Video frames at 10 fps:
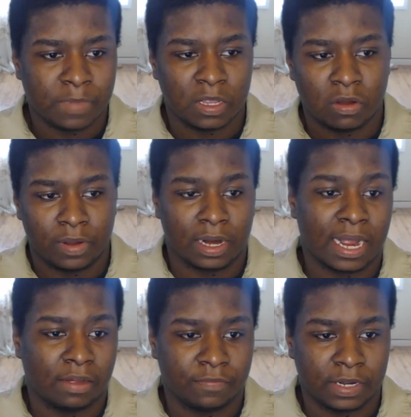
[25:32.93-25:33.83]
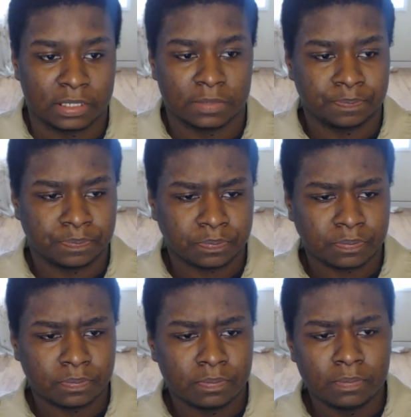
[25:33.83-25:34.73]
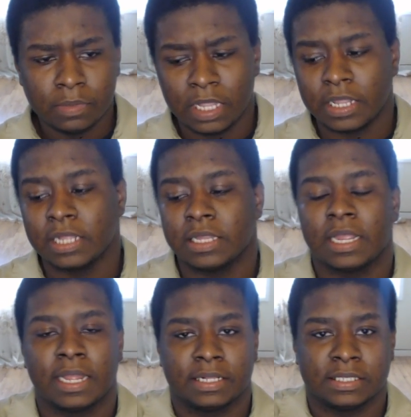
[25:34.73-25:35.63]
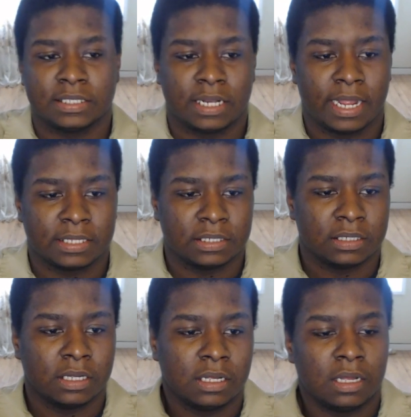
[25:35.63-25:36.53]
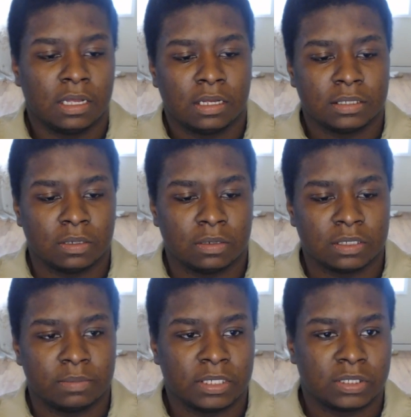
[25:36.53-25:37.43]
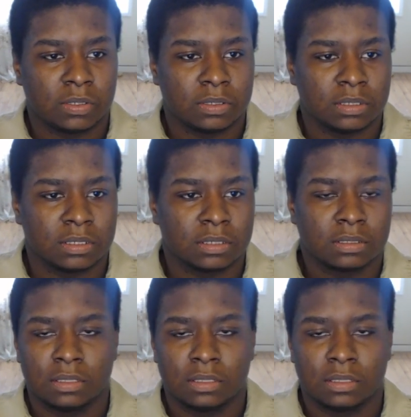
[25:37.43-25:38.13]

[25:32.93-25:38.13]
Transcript: You can create a conflict, and your internet can get disconnected. So just make sure